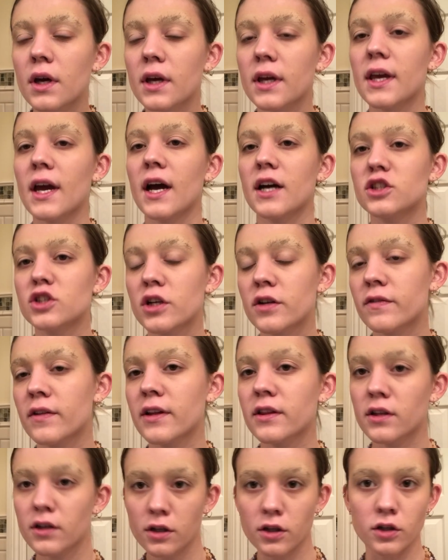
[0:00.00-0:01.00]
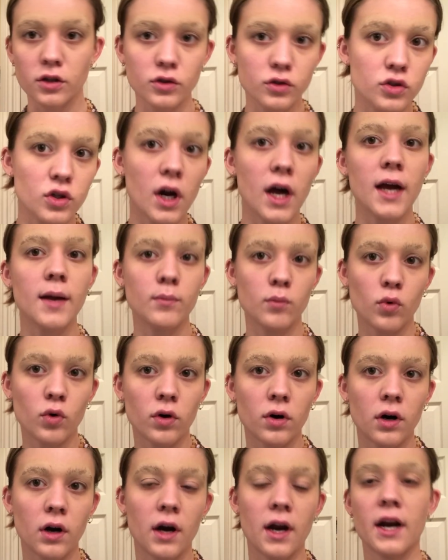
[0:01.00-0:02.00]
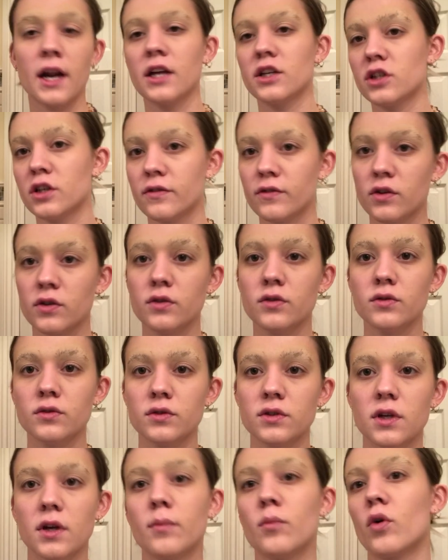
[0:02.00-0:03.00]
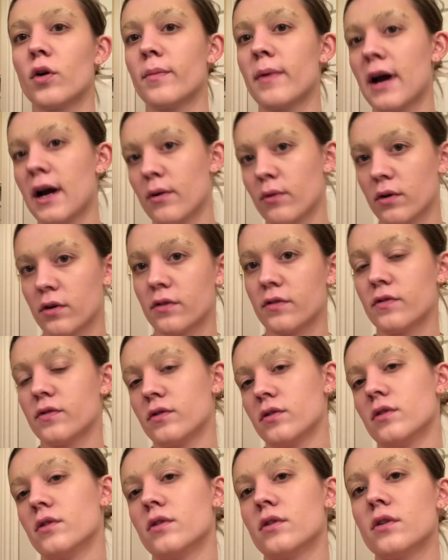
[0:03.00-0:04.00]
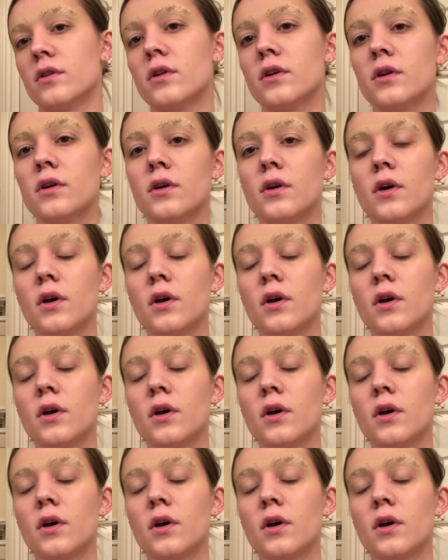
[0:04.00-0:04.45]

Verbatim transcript: Yeah, I should have let the glue dry more, and I should have used a more powerful